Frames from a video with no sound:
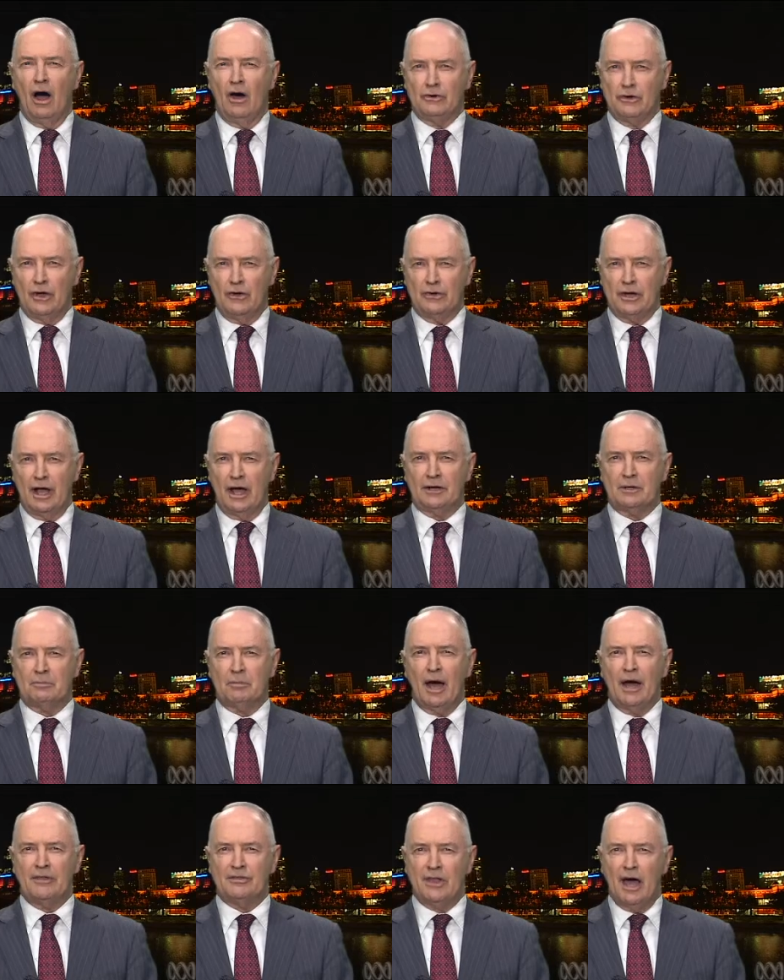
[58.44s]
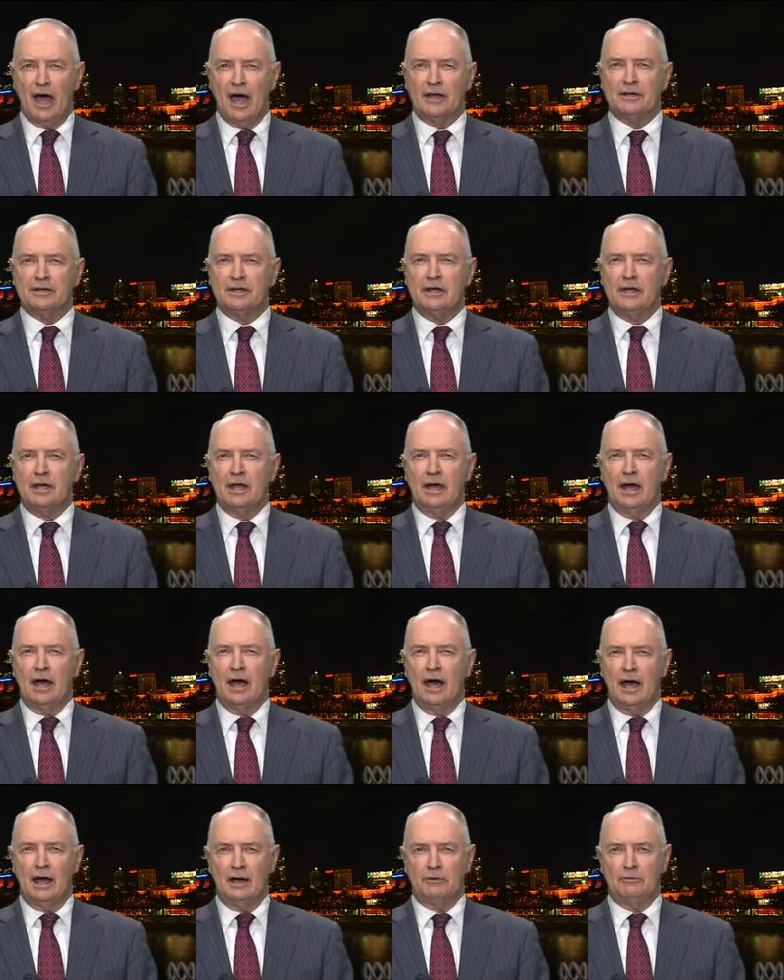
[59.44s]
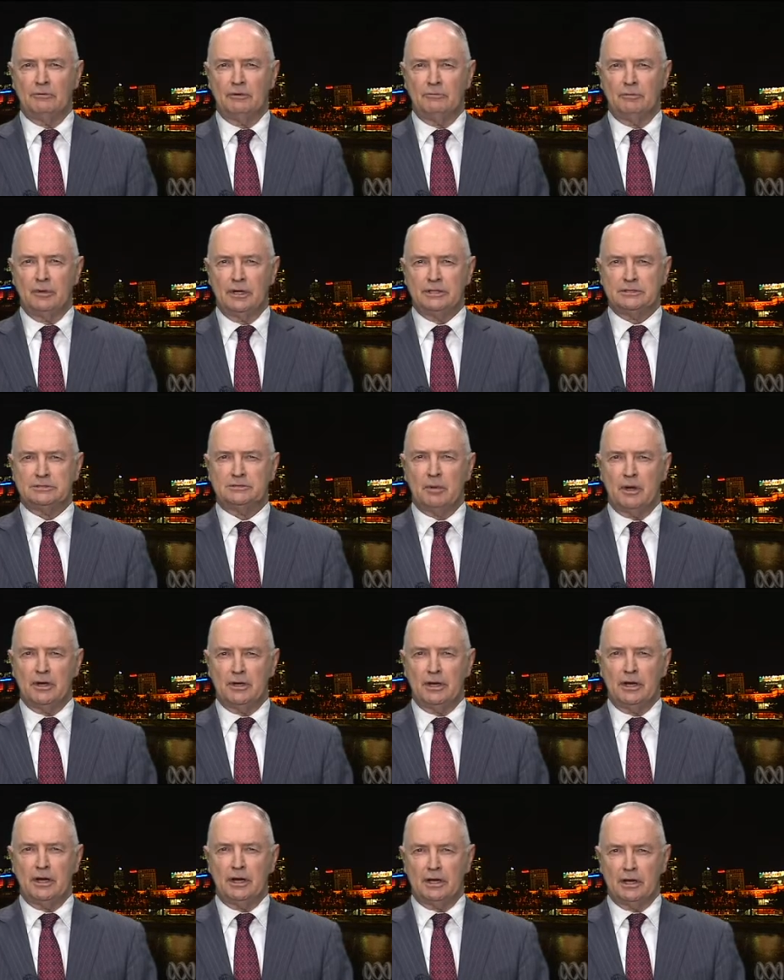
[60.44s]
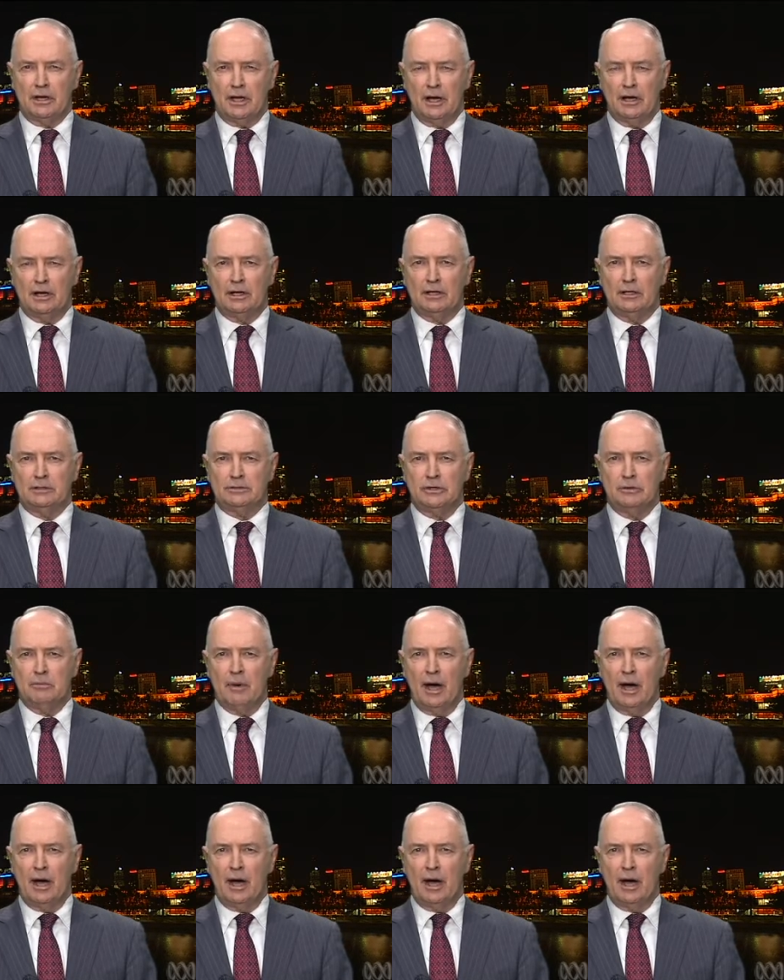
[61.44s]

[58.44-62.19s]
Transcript: Oh, no doubt about that. Uh, we've been spending uh, too